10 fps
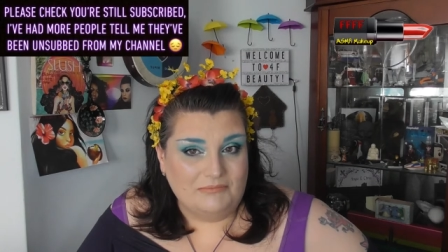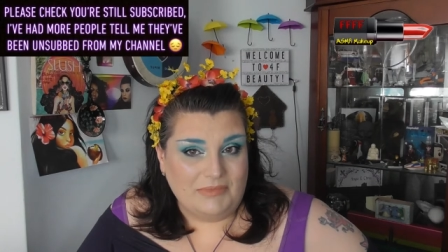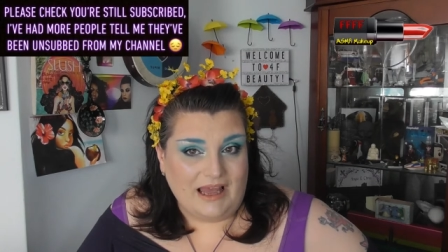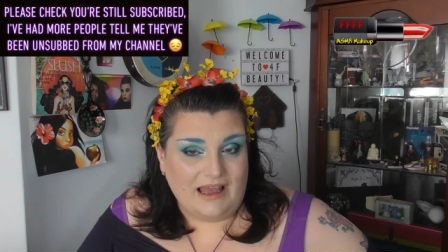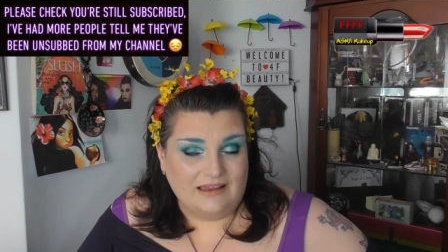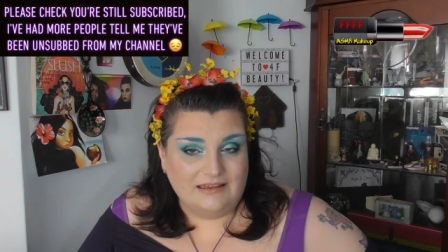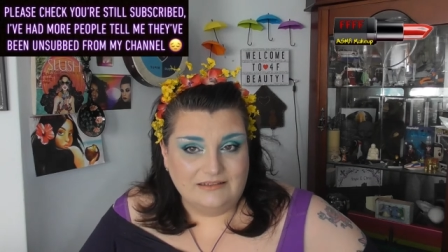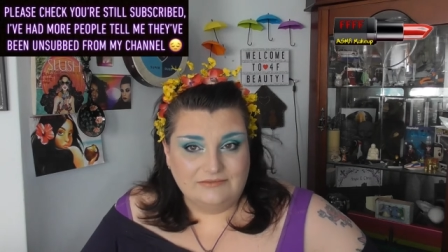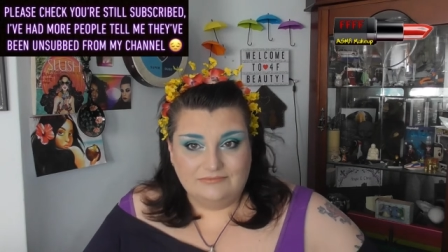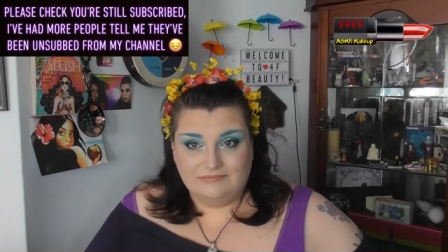back
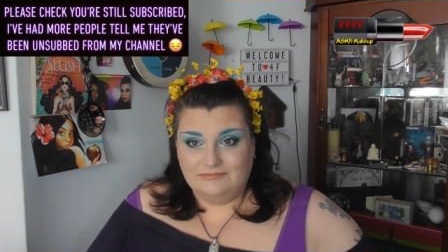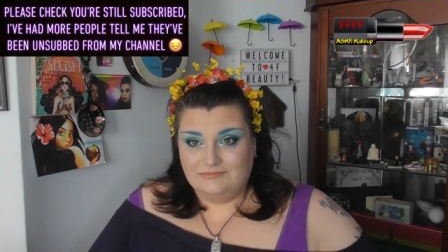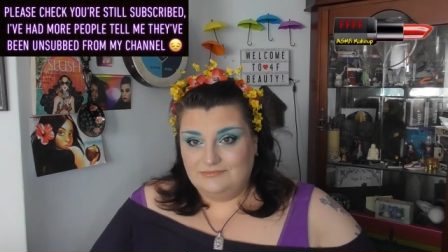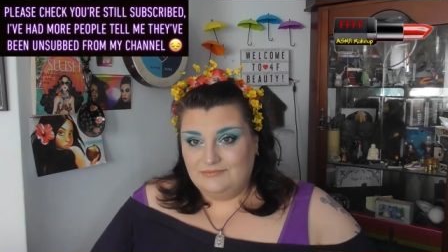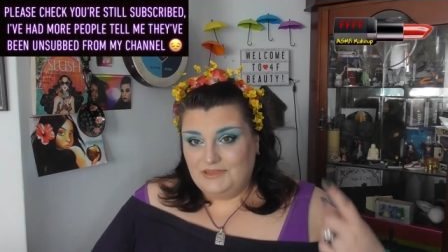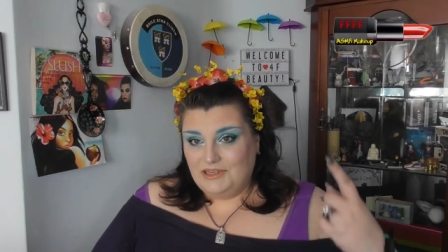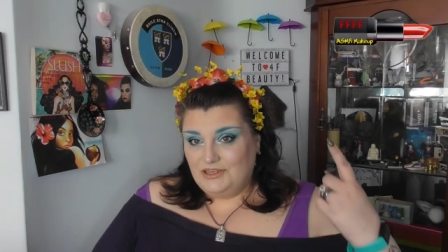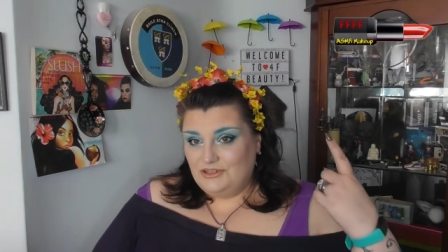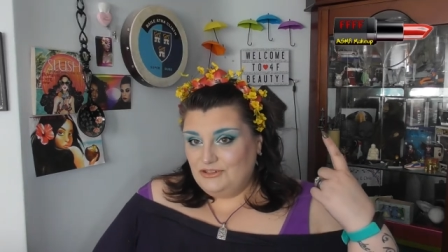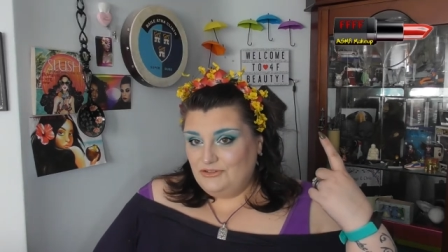
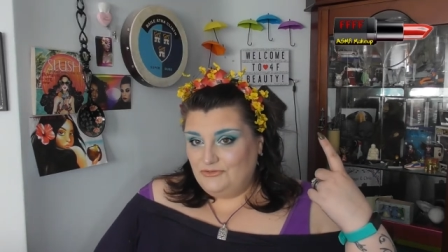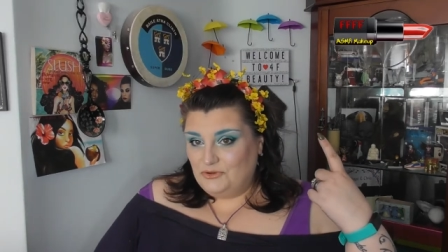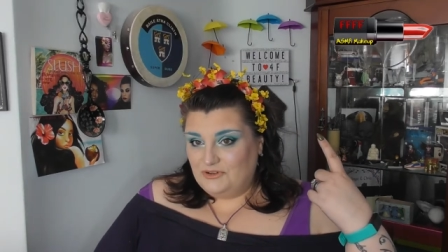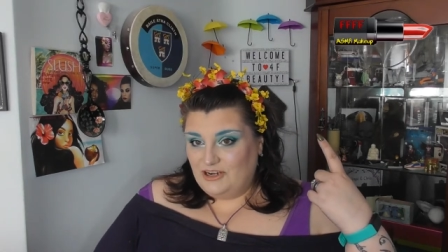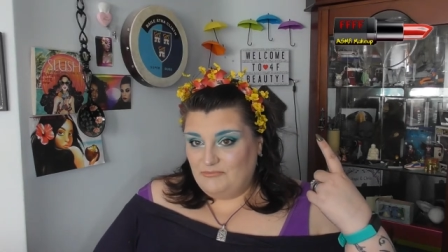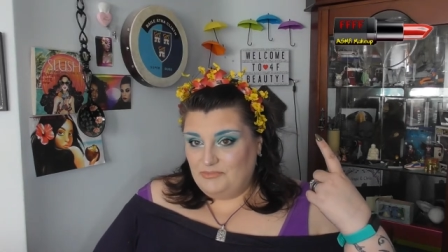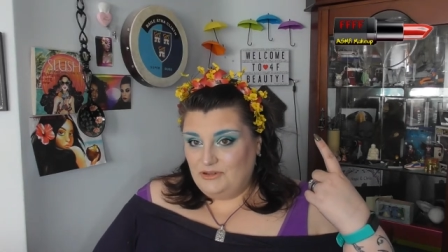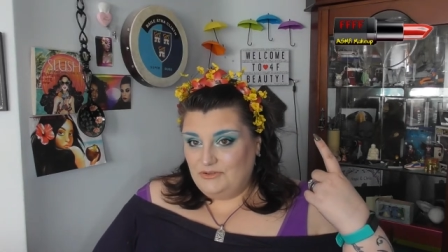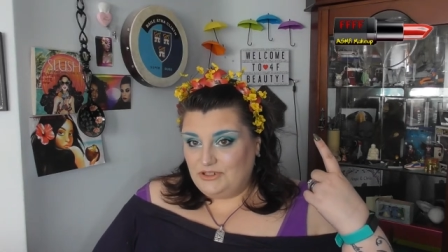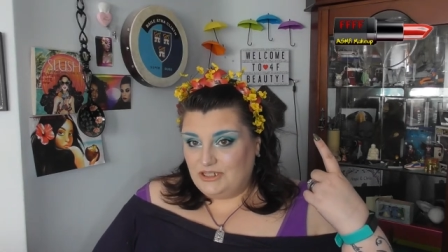to four F
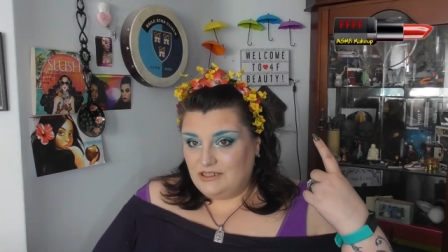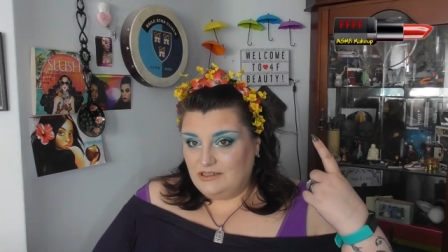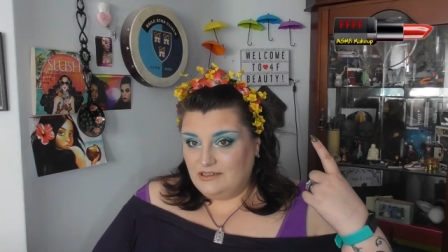Beauty.